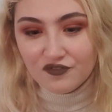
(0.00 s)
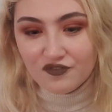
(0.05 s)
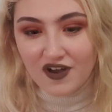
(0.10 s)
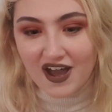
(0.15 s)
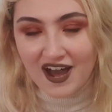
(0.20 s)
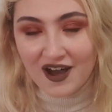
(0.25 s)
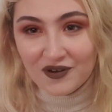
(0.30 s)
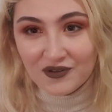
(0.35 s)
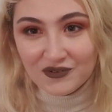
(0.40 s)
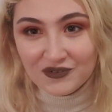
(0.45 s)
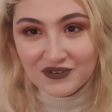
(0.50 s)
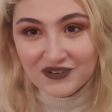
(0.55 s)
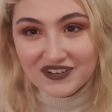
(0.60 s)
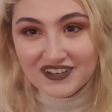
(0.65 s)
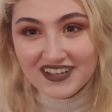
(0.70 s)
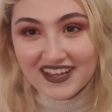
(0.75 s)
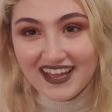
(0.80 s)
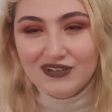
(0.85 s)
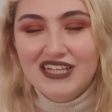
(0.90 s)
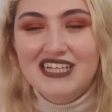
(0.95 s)

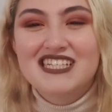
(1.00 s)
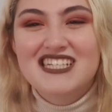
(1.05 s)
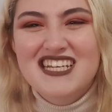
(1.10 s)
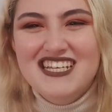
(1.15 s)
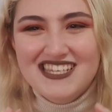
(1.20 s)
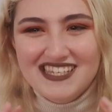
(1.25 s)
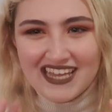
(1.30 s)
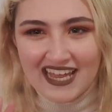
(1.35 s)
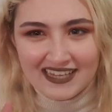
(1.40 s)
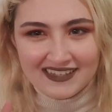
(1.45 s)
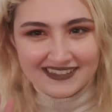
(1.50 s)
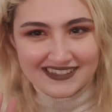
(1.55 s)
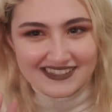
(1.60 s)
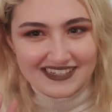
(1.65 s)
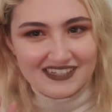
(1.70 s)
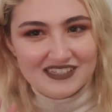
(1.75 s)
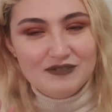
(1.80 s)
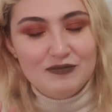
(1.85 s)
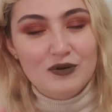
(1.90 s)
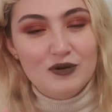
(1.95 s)
found, like she
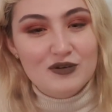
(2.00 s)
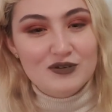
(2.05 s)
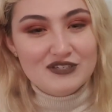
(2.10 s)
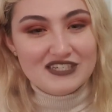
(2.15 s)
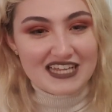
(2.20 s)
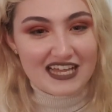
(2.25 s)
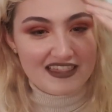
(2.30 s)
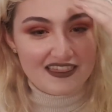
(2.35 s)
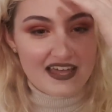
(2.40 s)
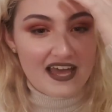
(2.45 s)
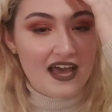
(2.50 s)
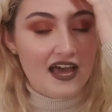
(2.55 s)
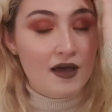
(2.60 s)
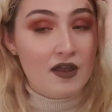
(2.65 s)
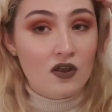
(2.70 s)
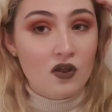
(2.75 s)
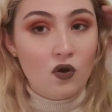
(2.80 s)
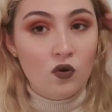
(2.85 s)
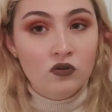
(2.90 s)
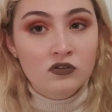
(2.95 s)
sensed, I suppose, that
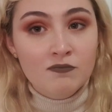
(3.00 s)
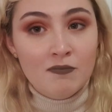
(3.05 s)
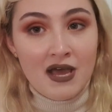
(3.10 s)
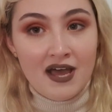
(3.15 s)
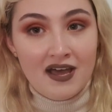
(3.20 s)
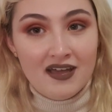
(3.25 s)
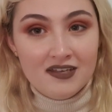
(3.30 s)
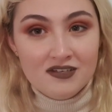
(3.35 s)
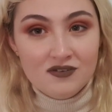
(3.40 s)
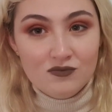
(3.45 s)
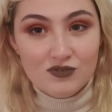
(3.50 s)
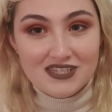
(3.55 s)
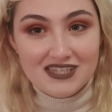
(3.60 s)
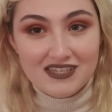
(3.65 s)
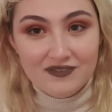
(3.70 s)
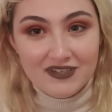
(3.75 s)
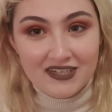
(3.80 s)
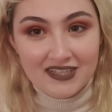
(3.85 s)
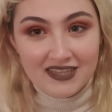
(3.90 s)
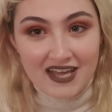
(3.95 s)
an old man was
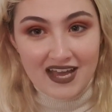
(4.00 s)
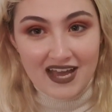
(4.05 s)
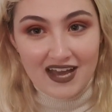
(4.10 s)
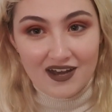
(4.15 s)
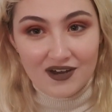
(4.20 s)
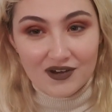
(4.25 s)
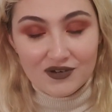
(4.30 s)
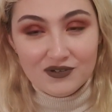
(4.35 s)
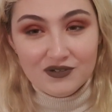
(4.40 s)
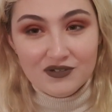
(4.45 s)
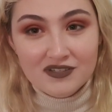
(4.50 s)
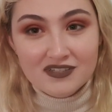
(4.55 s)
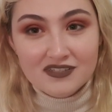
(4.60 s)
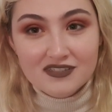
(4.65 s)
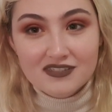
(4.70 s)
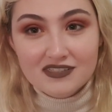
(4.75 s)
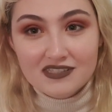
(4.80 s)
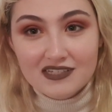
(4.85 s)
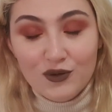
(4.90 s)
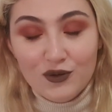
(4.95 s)
living in the
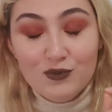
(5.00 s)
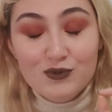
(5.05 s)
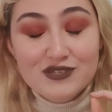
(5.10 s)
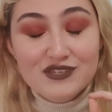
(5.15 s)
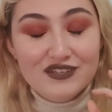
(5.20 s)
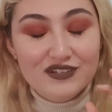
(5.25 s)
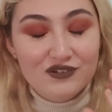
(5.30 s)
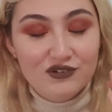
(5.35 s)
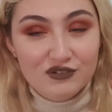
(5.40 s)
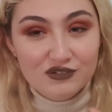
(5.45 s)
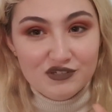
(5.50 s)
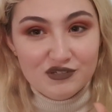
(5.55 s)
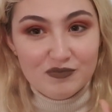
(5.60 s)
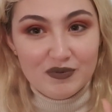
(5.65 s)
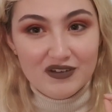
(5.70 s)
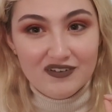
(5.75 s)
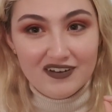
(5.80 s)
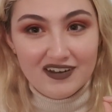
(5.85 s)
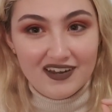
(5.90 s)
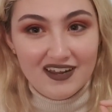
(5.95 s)
house who was a good
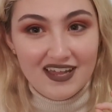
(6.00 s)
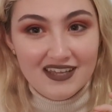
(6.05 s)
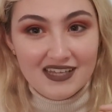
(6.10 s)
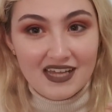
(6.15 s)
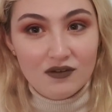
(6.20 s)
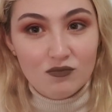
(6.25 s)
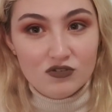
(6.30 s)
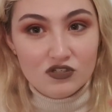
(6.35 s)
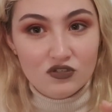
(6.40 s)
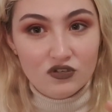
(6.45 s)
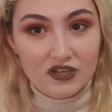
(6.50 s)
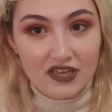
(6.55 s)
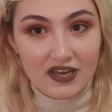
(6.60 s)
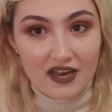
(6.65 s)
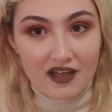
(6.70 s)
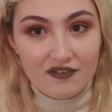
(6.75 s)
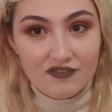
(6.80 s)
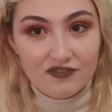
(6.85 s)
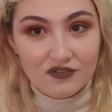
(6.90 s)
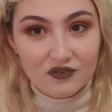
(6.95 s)
spirit and like was looking
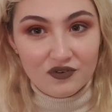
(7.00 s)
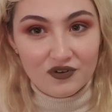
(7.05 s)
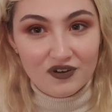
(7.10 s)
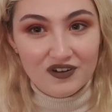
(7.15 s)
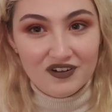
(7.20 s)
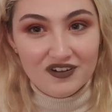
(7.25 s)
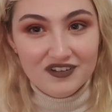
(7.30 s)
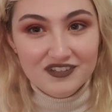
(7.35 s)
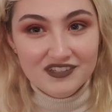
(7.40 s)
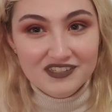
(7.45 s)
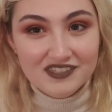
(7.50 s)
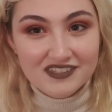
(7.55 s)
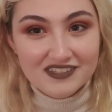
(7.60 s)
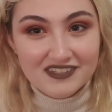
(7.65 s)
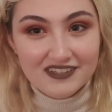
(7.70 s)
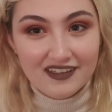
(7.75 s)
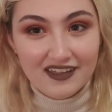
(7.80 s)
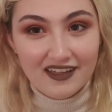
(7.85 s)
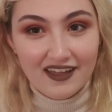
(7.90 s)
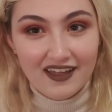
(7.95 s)
after
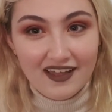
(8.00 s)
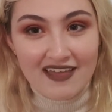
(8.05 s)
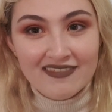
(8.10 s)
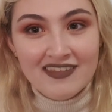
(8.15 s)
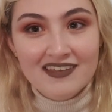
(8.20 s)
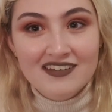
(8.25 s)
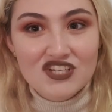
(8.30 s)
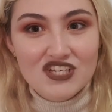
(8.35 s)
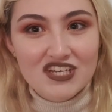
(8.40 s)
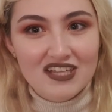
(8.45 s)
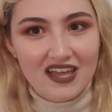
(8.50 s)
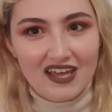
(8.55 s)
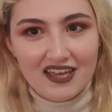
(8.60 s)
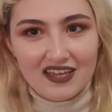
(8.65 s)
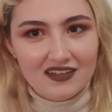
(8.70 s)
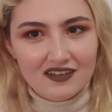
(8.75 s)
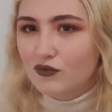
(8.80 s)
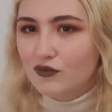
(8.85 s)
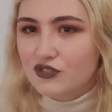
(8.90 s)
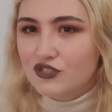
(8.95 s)
us. And then she
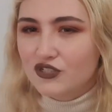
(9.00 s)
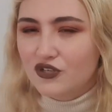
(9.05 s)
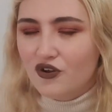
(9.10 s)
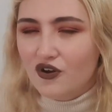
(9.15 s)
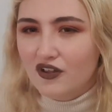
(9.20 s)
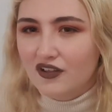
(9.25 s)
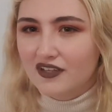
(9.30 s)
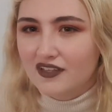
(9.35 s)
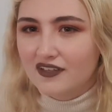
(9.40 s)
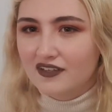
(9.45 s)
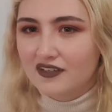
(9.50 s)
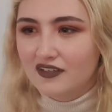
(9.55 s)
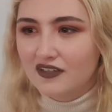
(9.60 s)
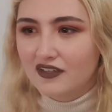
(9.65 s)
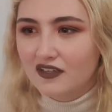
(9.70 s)
like, what do you call it?